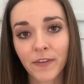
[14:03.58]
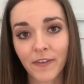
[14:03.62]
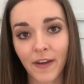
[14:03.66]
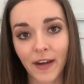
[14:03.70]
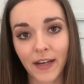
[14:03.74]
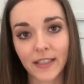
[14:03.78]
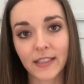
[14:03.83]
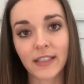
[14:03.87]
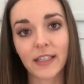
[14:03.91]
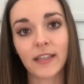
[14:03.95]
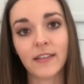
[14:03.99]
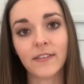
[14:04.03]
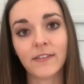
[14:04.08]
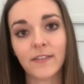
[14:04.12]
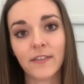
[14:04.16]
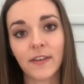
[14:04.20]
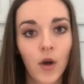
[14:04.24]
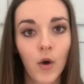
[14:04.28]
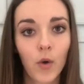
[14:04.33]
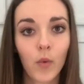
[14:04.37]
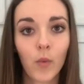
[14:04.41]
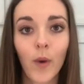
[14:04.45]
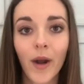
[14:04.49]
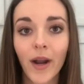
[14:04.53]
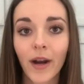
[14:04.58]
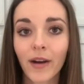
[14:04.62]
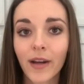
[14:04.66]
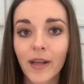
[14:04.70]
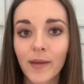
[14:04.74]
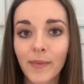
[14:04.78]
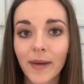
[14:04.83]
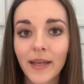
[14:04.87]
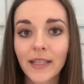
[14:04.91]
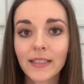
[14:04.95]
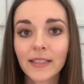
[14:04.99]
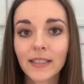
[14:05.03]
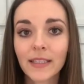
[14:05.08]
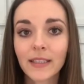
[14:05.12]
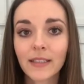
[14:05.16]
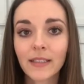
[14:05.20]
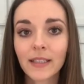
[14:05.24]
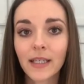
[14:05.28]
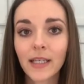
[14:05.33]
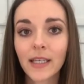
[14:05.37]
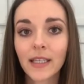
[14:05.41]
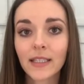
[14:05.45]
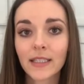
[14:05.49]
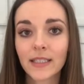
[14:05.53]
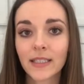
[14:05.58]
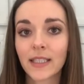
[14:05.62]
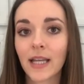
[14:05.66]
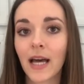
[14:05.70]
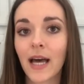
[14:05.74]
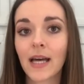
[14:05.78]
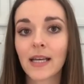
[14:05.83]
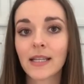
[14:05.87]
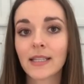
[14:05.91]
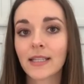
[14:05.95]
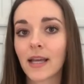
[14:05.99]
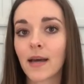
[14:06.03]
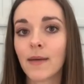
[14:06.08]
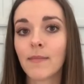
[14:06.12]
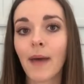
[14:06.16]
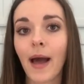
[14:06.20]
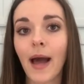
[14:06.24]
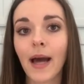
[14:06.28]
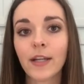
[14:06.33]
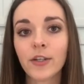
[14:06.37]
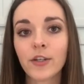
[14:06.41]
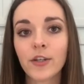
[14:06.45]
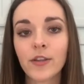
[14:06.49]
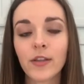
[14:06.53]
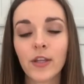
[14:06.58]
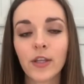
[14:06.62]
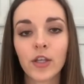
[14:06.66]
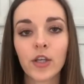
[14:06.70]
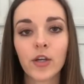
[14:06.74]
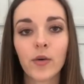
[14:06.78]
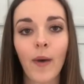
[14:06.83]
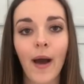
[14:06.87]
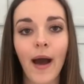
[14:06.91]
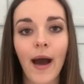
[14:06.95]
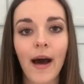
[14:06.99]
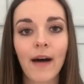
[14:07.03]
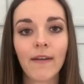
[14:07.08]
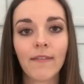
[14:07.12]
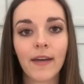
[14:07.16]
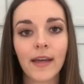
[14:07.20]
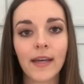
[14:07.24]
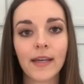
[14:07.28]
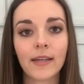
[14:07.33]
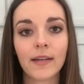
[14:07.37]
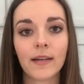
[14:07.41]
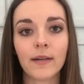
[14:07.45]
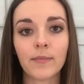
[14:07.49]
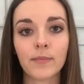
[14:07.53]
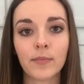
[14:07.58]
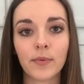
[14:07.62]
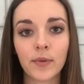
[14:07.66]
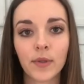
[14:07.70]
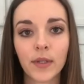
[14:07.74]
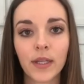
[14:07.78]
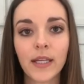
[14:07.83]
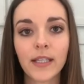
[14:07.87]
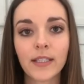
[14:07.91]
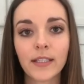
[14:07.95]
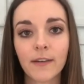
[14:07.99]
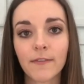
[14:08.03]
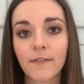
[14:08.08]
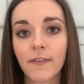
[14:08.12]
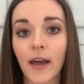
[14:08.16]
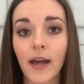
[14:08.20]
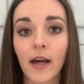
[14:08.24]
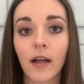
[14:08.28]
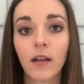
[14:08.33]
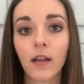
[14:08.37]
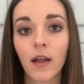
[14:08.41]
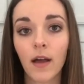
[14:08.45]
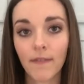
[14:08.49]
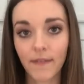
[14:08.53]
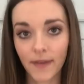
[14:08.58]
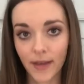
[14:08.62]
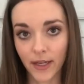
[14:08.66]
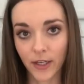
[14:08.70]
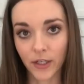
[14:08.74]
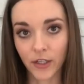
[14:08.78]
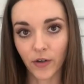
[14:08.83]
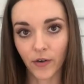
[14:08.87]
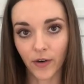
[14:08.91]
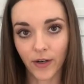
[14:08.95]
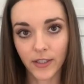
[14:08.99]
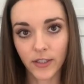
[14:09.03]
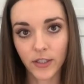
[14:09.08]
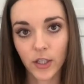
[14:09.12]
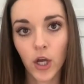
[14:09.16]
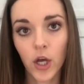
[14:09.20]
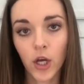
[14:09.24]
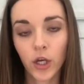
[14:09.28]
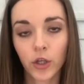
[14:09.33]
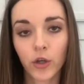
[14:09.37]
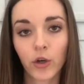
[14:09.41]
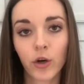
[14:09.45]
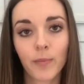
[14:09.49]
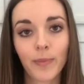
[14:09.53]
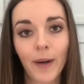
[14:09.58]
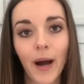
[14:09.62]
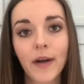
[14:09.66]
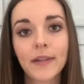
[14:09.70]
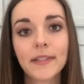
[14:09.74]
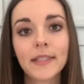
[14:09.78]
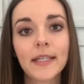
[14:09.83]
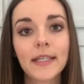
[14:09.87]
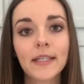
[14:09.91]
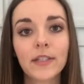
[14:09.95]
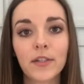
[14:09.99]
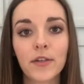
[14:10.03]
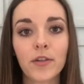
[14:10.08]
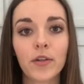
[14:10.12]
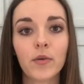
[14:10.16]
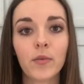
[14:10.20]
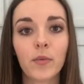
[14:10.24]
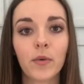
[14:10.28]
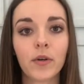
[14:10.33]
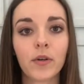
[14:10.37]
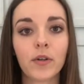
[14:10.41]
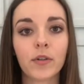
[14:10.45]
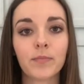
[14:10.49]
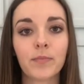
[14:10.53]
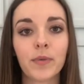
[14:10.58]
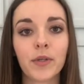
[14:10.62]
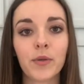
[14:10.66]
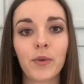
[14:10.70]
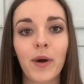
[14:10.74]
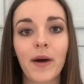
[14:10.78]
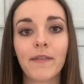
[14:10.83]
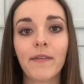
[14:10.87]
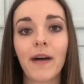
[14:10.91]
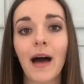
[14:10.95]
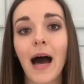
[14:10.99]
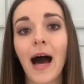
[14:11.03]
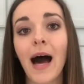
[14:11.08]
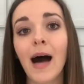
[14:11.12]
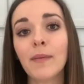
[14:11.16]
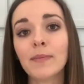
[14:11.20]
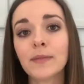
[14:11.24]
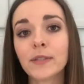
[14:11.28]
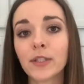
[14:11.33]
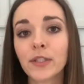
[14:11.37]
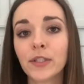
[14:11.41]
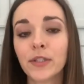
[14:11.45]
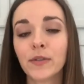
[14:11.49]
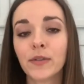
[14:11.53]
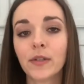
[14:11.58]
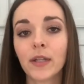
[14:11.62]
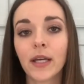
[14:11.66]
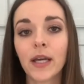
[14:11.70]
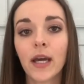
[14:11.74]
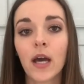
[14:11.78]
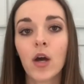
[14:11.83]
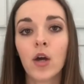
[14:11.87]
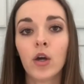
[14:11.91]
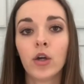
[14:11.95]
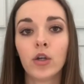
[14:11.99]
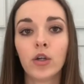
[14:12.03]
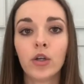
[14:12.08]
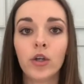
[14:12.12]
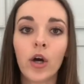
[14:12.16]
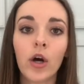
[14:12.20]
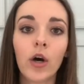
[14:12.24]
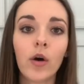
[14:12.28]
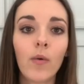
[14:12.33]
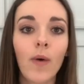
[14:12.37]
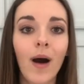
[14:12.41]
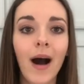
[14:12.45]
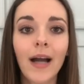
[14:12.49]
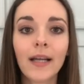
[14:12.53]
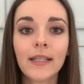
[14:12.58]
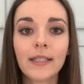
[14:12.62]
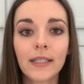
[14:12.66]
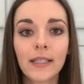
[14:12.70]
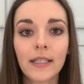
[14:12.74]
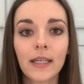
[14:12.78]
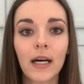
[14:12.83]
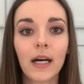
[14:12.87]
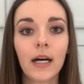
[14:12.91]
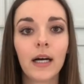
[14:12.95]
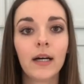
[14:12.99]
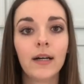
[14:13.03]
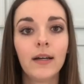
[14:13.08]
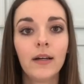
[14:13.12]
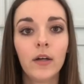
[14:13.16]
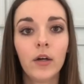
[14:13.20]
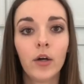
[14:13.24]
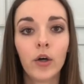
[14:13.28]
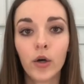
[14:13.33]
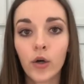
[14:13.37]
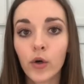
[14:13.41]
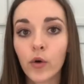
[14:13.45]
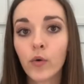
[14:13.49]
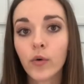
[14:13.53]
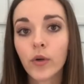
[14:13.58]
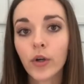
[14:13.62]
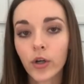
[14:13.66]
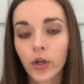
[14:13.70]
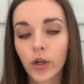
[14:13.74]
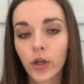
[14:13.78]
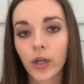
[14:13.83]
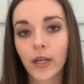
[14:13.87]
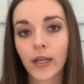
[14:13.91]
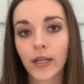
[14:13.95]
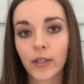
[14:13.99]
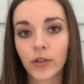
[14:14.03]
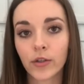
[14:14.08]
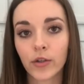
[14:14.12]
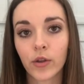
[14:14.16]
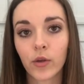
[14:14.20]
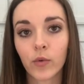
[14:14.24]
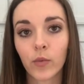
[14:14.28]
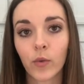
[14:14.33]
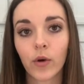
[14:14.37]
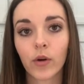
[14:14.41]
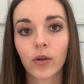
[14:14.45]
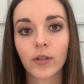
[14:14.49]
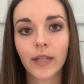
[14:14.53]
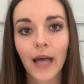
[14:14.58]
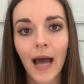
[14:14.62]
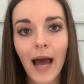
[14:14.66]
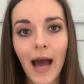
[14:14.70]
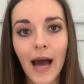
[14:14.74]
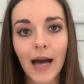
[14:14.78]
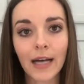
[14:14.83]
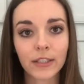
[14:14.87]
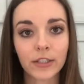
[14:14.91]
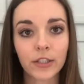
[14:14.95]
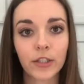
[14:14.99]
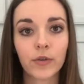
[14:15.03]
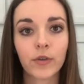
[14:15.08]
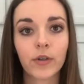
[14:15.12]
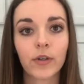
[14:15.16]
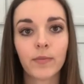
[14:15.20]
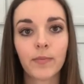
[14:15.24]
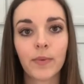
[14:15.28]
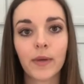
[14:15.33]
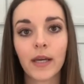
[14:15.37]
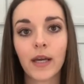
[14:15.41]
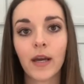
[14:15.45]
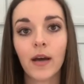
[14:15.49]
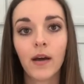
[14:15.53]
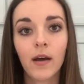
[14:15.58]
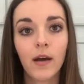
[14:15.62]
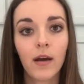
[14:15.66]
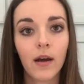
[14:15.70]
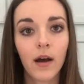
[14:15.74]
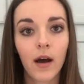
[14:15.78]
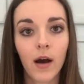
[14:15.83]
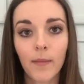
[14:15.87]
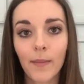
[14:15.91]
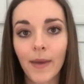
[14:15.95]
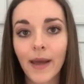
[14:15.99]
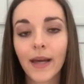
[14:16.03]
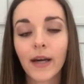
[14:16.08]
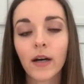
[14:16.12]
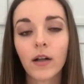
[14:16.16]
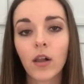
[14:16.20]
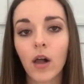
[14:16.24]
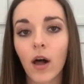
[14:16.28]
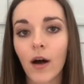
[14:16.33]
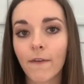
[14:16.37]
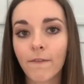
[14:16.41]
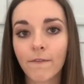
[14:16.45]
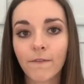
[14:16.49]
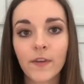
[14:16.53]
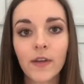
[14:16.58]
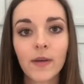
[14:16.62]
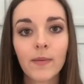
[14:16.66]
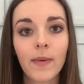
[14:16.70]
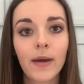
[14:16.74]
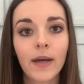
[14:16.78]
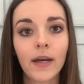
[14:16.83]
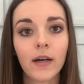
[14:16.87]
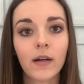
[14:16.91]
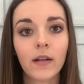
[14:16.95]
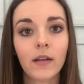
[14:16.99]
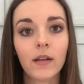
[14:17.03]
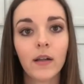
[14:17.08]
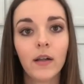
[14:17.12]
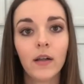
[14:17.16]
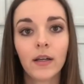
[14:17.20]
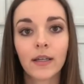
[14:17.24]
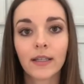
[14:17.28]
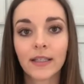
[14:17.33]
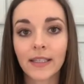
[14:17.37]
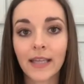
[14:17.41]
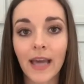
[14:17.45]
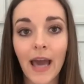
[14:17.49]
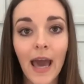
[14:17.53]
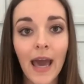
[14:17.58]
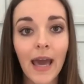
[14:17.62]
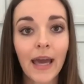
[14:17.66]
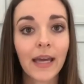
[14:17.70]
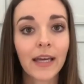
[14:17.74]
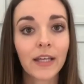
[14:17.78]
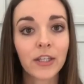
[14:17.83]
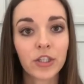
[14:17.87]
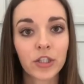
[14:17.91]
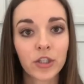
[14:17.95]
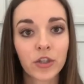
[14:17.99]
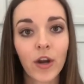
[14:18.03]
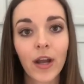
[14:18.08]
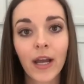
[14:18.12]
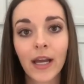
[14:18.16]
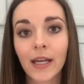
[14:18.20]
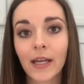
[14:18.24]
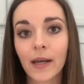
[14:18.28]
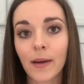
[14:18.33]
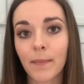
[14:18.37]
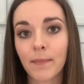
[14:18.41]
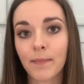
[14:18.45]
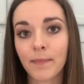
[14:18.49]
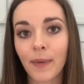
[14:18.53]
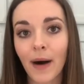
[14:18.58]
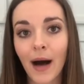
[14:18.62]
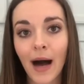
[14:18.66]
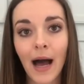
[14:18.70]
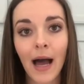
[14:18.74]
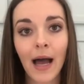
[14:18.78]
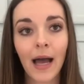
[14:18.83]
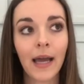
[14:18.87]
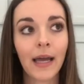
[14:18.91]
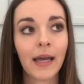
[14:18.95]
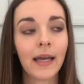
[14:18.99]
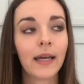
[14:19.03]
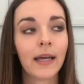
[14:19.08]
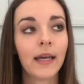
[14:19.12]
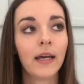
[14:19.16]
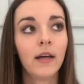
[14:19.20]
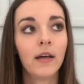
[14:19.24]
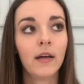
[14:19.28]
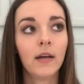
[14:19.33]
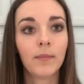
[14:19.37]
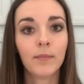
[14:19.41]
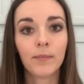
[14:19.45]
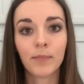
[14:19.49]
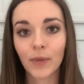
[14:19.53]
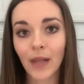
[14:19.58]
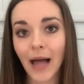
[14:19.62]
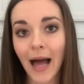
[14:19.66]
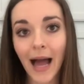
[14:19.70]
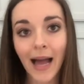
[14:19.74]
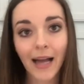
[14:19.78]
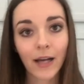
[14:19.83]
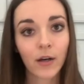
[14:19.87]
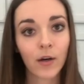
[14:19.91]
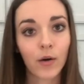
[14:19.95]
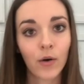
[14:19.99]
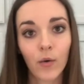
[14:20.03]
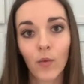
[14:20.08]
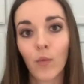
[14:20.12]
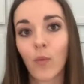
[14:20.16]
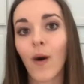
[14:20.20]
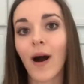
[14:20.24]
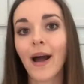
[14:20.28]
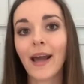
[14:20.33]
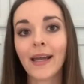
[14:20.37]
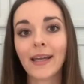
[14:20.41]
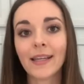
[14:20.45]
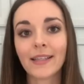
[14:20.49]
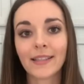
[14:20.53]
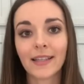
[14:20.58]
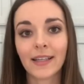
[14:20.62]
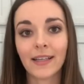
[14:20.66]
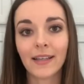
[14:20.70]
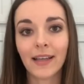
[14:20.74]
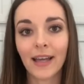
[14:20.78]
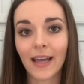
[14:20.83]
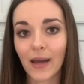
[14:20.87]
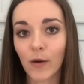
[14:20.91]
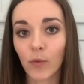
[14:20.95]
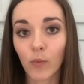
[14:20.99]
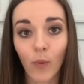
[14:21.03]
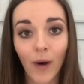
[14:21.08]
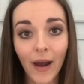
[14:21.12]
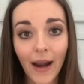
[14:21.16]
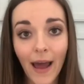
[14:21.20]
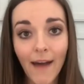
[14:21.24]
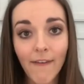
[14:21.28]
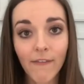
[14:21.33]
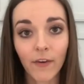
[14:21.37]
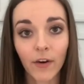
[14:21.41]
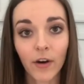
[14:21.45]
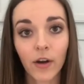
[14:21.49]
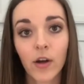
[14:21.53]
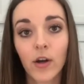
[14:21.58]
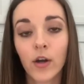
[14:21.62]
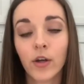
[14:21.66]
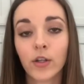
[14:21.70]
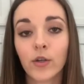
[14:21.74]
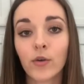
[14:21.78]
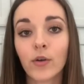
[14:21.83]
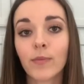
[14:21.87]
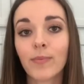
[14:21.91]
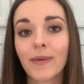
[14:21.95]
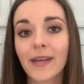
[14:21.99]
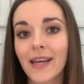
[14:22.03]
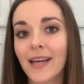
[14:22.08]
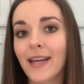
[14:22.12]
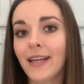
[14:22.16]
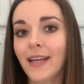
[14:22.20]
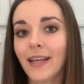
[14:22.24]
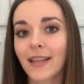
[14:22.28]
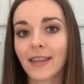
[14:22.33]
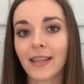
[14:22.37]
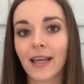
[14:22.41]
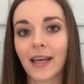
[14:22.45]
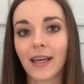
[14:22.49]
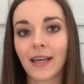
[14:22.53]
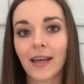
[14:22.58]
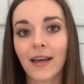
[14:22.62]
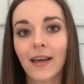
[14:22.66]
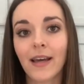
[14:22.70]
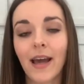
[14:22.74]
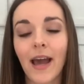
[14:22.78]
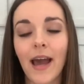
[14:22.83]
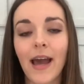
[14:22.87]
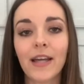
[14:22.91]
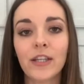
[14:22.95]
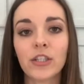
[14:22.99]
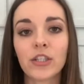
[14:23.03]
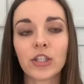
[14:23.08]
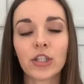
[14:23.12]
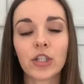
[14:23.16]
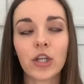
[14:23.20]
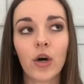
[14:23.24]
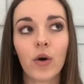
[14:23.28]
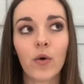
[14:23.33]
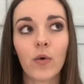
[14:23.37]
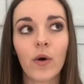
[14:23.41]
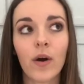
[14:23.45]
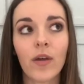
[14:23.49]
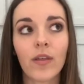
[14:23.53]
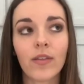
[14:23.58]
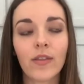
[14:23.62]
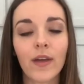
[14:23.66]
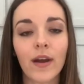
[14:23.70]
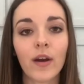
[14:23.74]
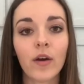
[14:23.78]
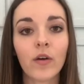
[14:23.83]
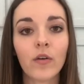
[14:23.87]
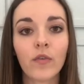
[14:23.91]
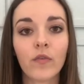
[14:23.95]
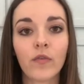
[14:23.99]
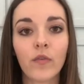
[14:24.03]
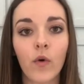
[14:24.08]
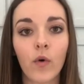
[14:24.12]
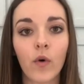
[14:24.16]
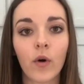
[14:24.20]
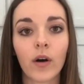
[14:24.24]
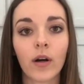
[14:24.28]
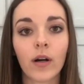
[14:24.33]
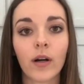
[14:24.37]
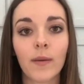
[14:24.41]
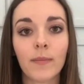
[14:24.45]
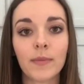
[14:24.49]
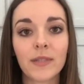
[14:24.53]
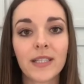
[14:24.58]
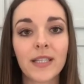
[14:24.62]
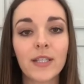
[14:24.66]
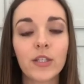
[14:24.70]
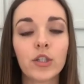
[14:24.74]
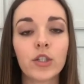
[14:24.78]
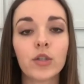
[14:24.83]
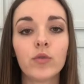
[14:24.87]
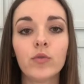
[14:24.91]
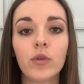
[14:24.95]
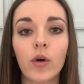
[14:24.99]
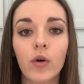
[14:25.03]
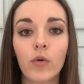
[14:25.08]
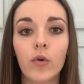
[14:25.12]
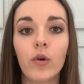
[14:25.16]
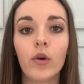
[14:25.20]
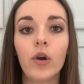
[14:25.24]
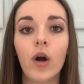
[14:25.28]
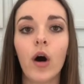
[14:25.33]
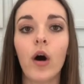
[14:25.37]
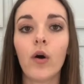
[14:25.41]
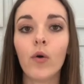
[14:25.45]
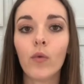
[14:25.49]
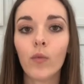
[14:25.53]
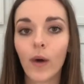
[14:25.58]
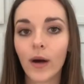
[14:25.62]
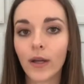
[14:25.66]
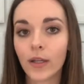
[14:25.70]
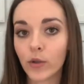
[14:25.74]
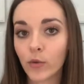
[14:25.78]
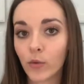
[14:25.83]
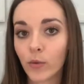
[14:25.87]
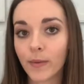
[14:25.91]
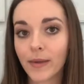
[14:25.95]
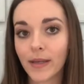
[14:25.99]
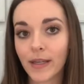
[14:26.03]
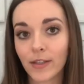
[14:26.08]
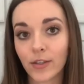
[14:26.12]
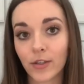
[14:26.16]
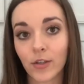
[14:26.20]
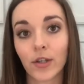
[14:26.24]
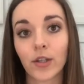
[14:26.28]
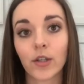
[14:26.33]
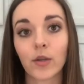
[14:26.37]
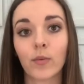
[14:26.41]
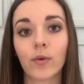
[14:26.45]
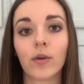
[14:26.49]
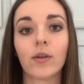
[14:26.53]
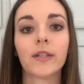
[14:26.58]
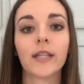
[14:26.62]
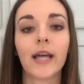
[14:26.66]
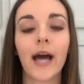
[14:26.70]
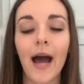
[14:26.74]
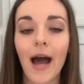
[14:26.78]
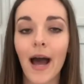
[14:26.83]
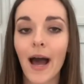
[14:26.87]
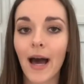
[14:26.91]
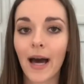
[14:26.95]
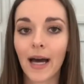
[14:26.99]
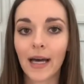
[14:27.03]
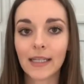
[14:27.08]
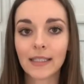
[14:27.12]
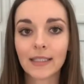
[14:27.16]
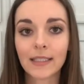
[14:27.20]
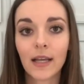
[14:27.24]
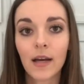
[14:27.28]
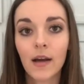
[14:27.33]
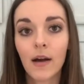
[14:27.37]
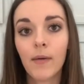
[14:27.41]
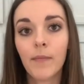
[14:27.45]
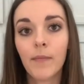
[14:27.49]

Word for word: effective, where he basically says, imagine that you have a complete veil of ignorance. You're about to enter the world, but you have absolutely no idea who you're going to enter the world as. You could be a male, a female, gay, straight, bi, black, white, whatever. You could be anything. And so, therefore, since you don't know what you will be entering the world as,